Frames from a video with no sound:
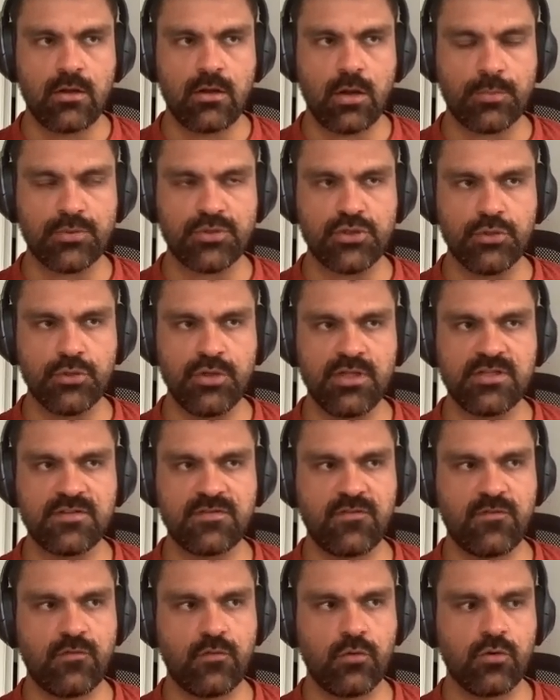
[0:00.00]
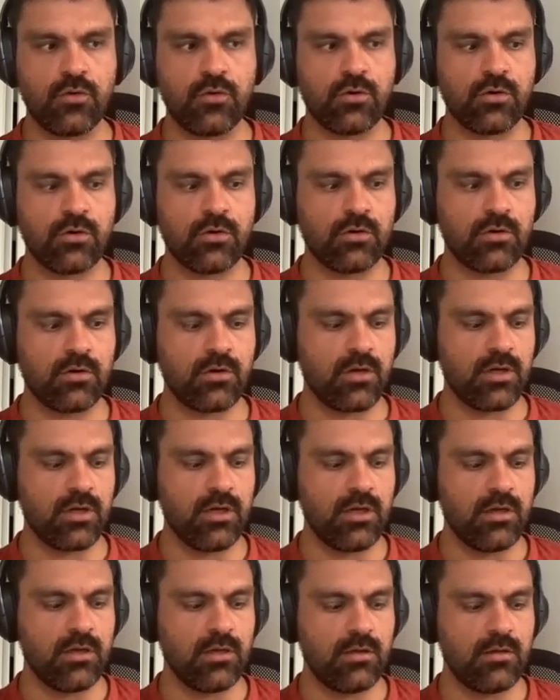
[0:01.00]
opportunities for
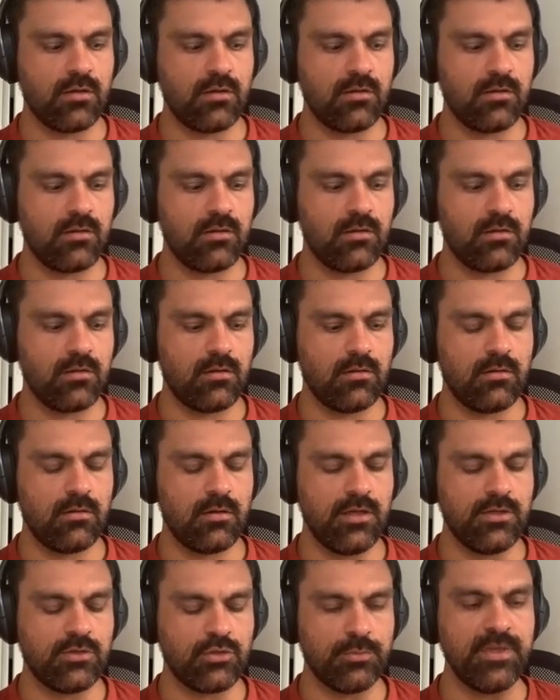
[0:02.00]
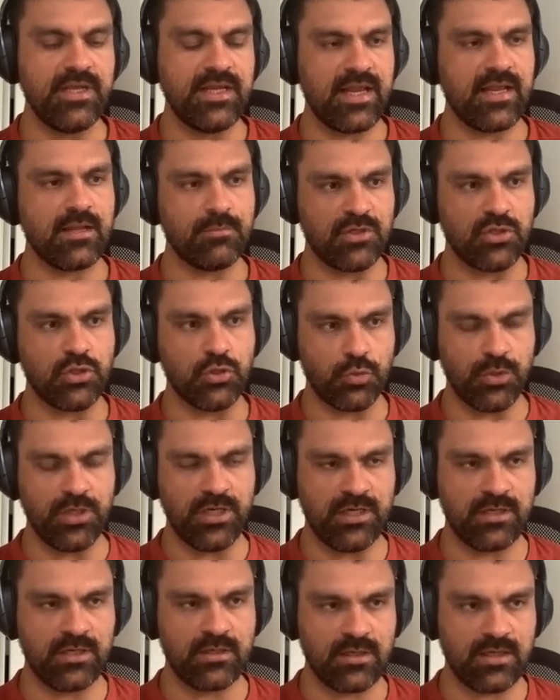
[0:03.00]
intermediating
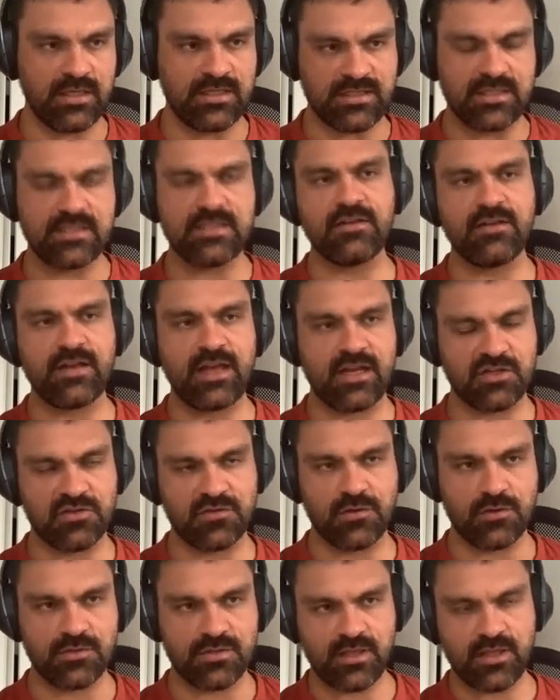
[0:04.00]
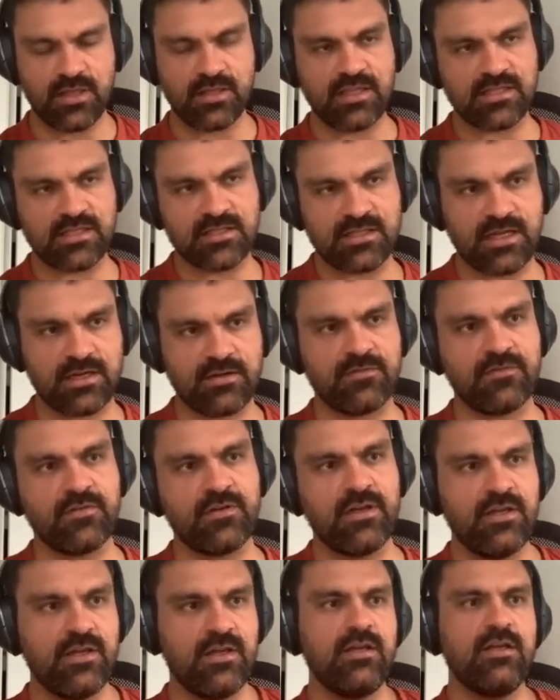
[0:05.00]
between existing cash flows. I think that's kind of
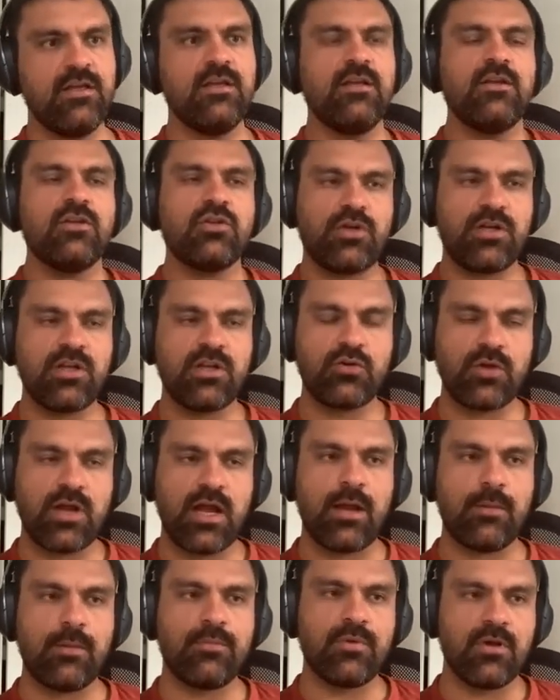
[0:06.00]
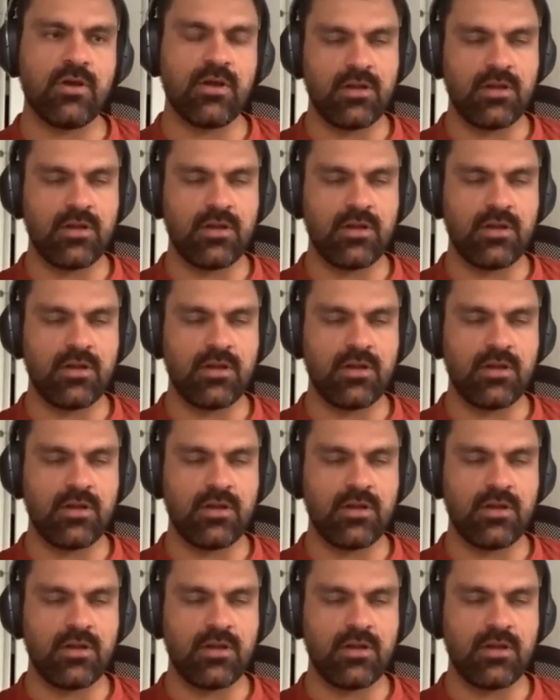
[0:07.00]
trying to grab